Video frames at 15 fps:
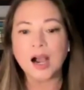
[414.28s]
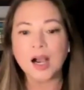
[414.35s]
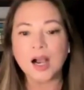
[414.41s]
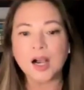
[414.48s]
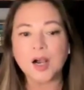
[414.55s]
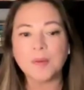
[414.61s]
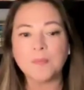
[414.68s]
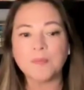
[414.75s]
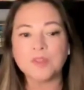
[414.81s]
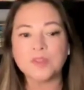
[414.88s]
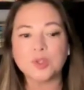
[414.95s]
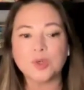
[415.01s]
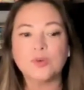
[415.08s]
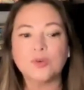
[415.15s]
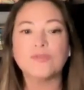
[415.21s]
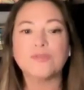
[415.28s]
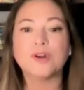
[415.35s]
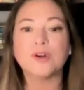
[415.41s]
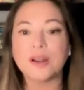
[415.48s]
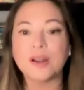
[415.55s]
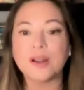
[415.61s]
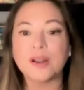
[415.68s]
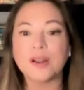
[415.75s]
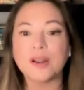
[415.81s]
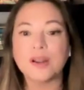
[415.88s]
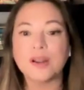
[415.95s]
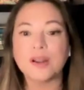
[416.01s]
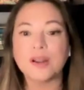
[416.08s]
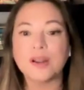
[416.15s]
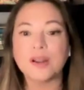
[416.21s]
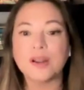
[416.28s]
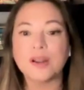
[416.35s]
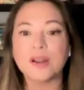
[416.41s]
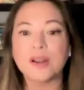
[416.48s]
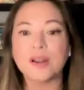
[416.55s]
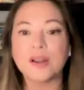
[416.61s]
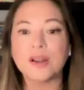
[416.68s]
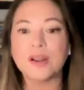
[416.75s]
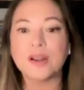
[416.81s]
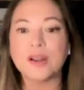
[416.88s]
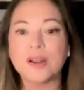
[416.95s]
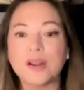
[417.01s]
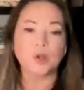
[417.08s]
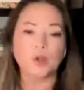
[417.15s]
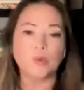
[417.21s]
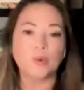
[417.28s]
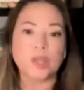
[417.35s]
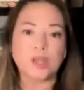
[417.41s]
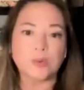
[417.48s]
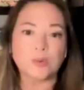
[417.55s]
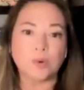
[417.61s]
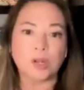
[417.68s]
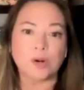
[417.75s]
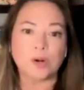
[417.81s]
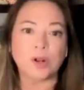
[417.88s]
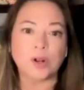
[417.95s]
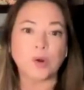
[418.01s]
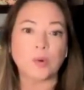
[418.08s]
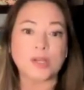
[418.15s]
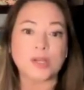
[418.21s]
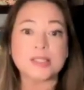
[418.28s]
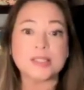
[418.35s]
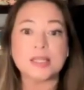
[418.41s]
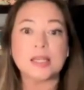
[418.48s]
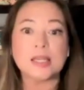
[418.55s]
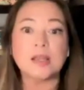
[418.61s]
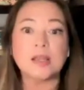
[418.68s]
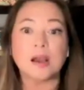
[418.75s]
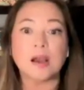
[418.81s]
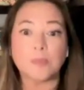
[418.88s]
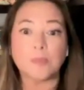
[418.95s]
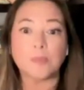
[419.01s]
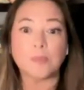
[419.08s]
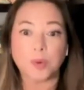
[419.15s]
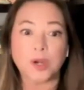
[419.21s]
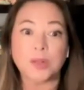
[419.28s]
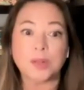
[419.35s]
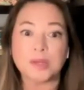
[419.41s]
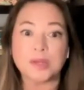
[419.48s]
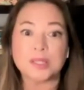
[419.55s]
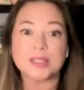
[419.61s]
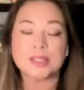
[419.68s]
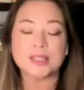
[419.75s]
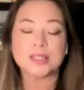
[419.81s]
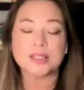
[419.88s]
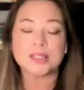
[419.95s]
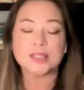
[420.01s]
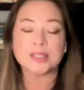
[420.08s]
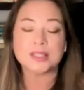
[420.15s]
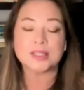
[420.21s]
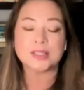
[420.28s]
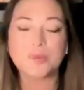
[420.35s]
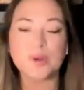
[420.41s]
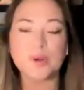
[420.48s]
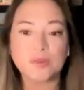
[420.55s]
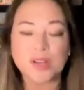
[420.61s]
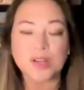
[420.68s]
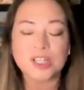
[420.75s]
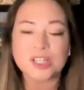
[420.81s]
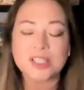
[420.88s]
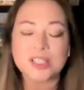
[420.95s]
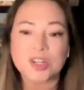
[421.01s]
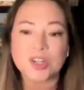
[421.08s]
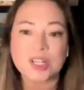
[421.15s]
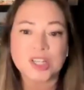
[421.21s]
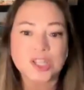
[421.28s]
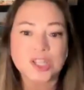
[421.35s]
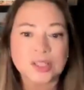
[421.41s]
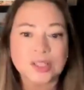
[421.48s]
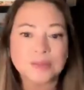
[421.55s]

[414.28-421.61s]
For these, say, and, we are requesting visits by appointments and free